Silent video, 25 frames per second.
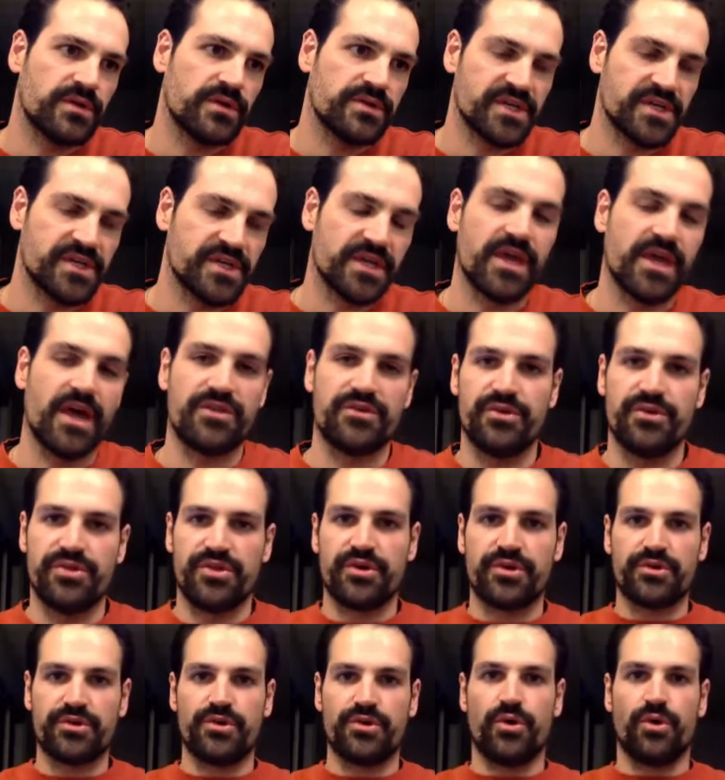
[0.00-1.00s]
together,
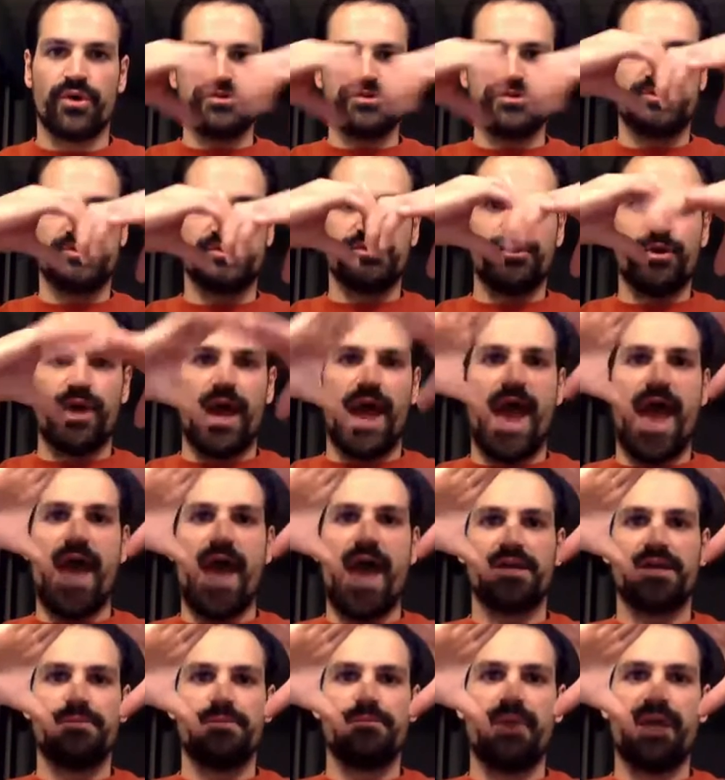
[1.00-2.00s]
they're going to
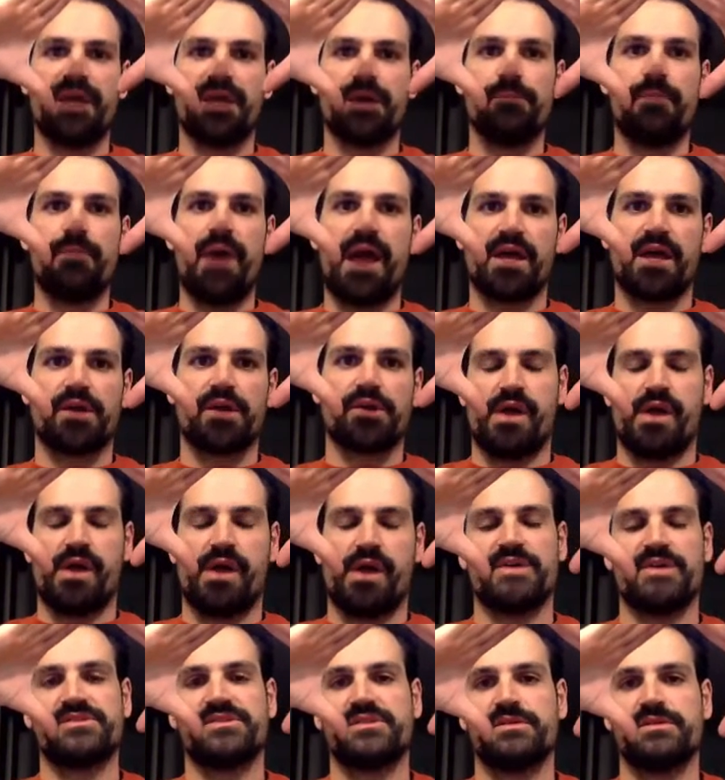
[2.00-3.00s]
add and make a
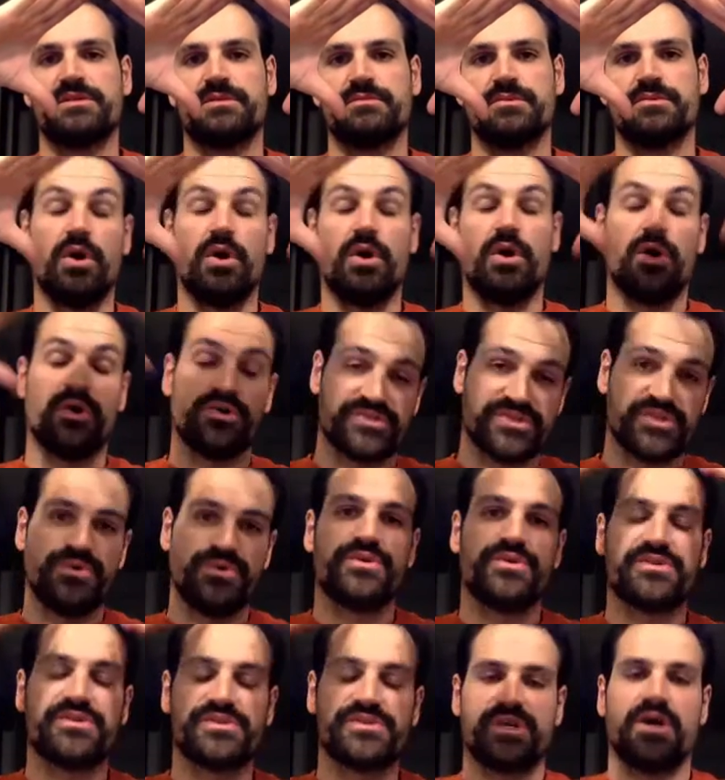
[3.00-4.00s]
megacrest, also
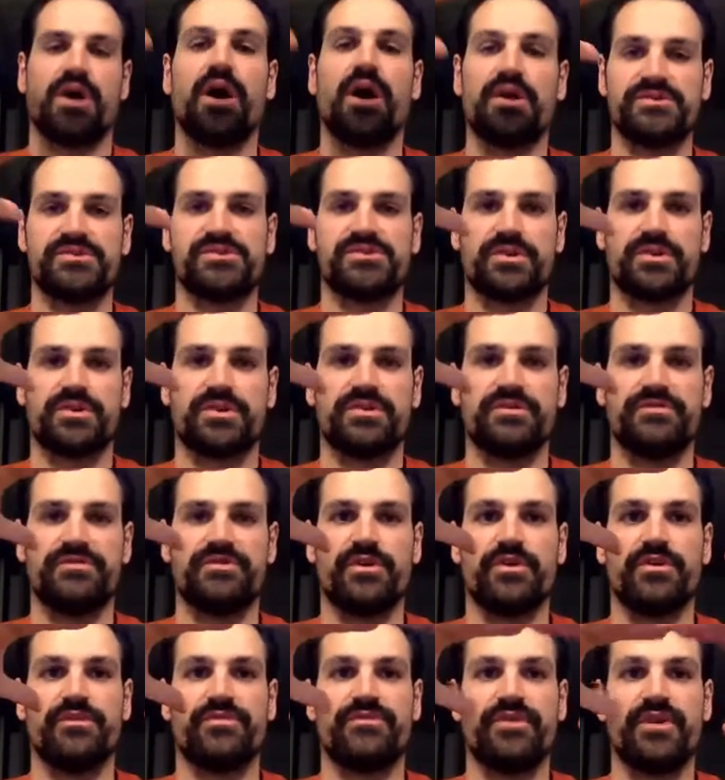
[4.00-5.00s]
known as constructive
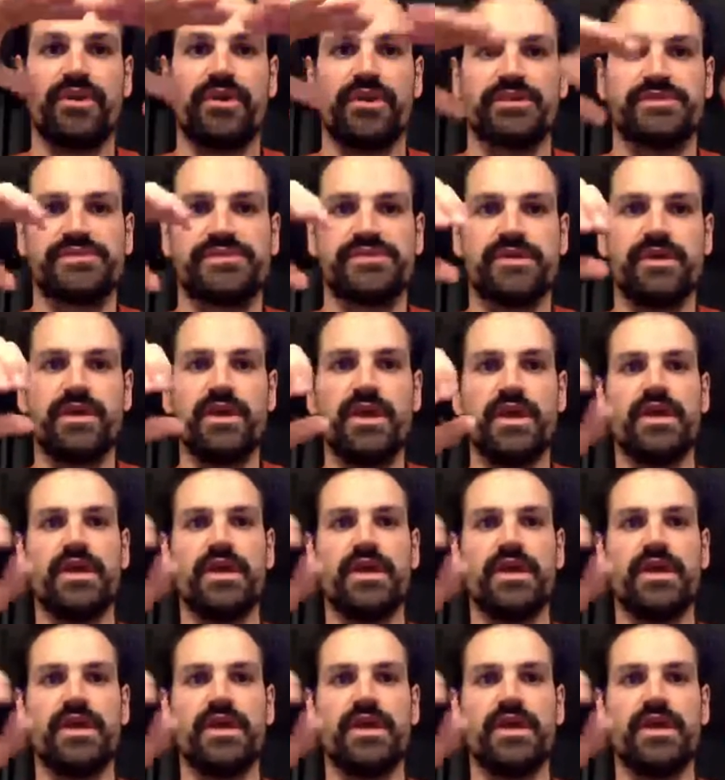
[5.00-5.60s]
interference.